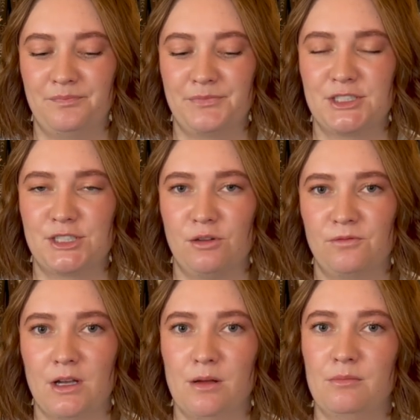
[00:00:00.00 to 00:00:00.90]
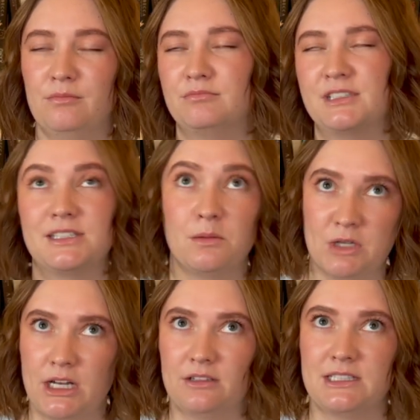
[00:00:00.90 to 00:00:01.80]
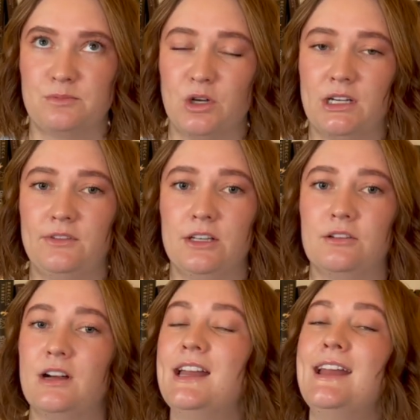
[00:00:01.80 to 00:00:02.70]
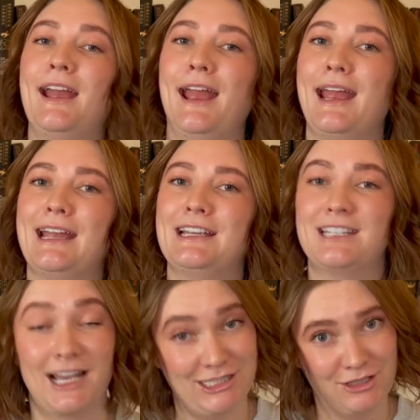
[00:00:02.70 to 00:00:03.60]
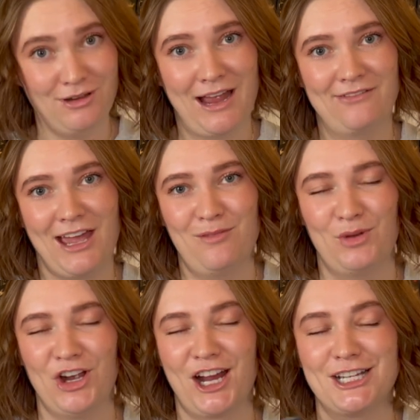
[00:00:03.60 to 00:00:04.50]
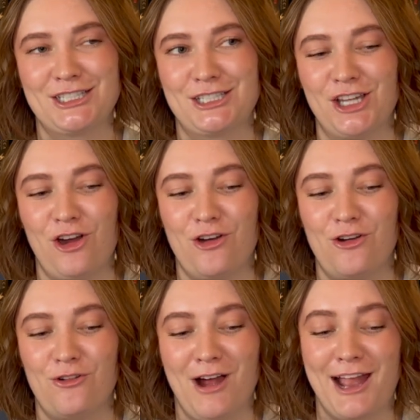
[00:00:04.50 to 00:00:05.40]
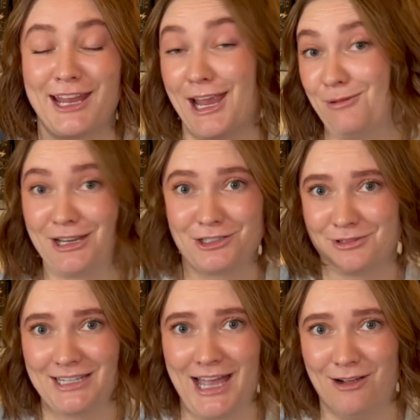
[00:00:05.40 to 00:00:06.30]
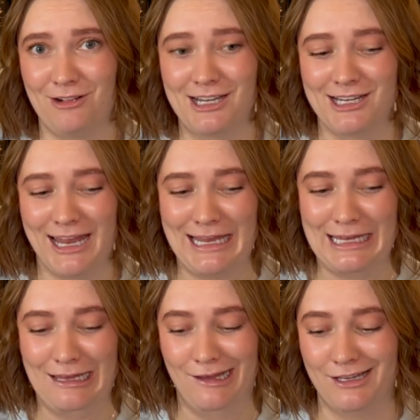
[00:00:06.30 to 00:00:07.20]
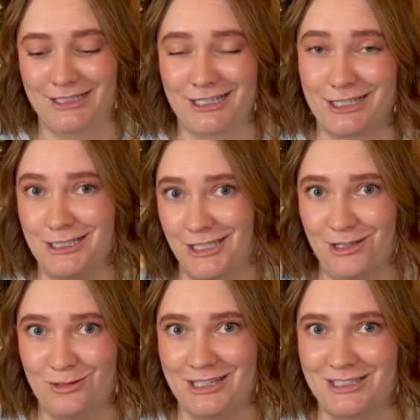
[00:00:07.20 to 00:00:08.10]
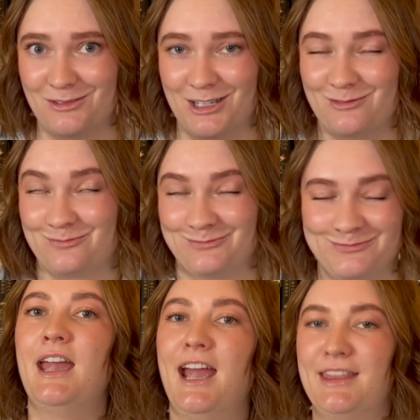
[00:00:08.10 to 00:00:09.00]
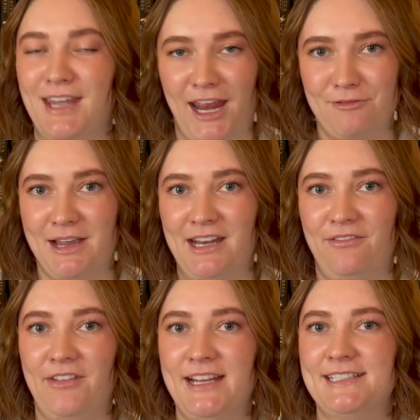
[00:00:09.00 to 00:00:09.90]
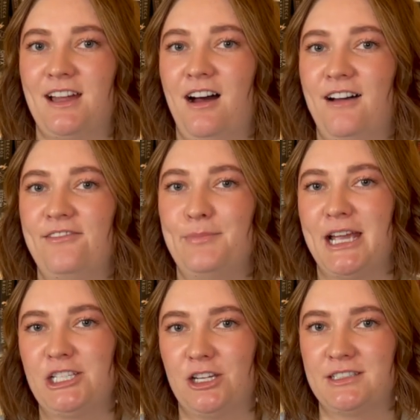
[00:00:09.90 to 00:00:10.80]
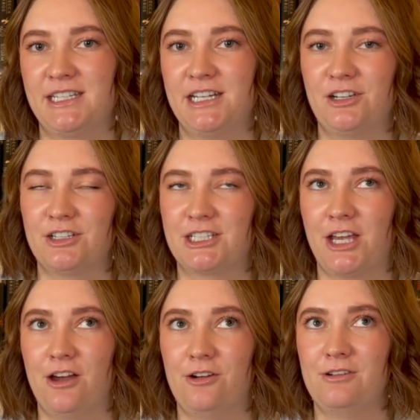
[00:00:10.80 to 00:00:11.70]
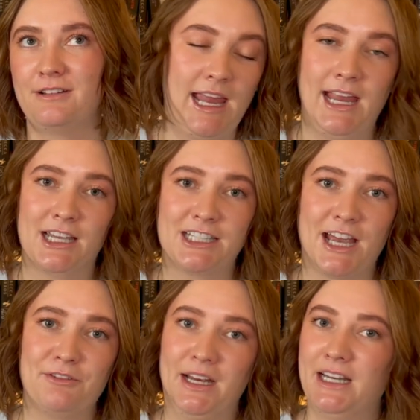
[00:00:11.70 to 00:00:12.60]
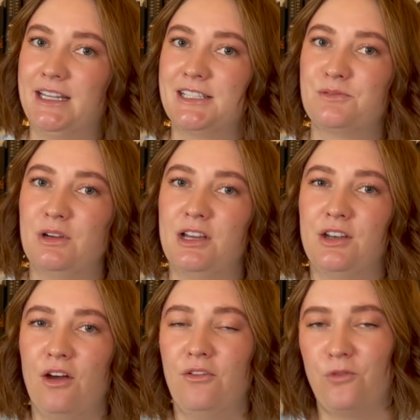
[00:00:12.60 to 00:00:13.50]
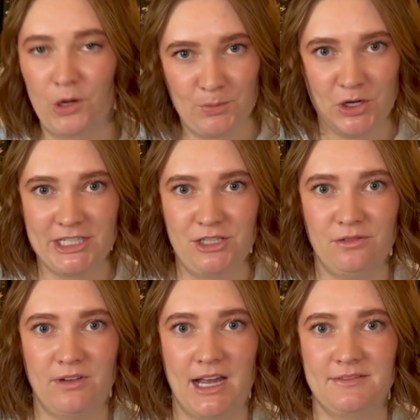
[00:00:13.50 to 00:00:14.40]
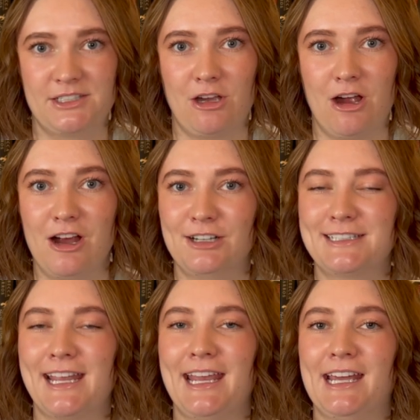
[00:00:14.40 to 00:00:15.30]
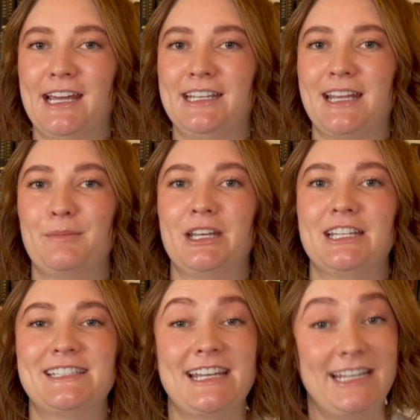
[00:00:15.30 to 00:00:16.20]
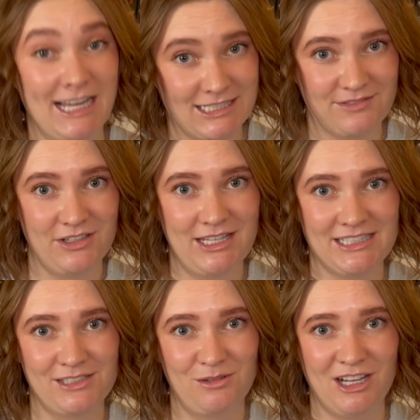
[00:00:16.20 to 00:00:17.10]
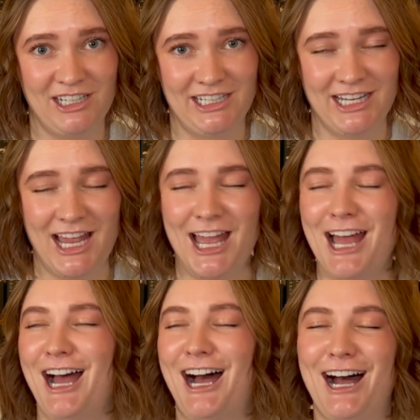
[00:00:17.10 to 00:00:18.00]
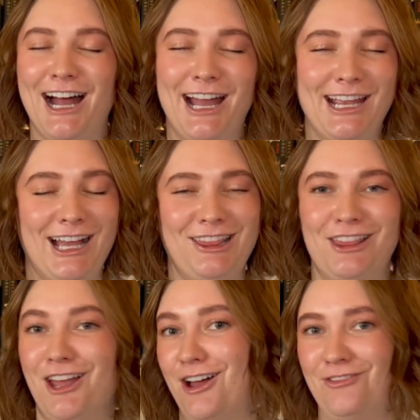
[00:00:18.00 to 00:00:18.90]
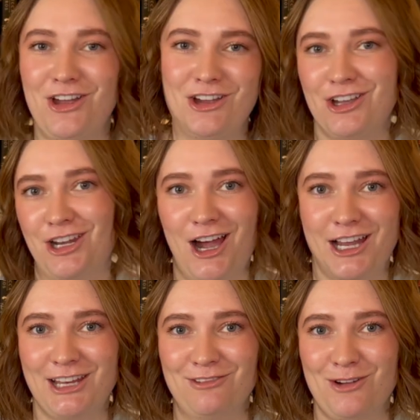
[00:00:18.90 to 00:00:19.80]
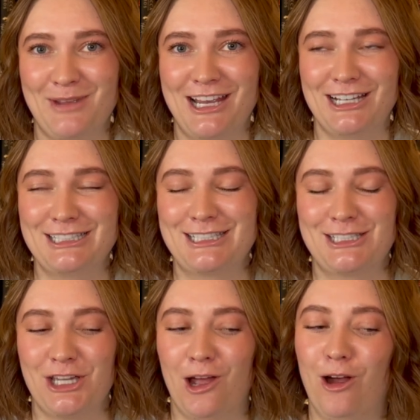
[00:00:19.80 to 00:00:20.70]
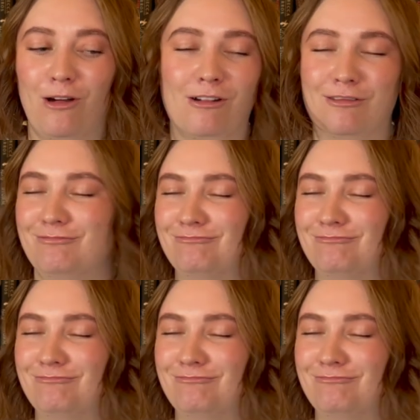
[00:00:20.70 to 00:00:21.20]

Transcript: So from someone else's point of view. And I do have that book, so I can't wait to read that one and continue with this one. And then I read Face Off by Chelsea Curto, and I rated this one 4.25 stars, and I'm gonna say yes for this one. I love a good hockey romance, so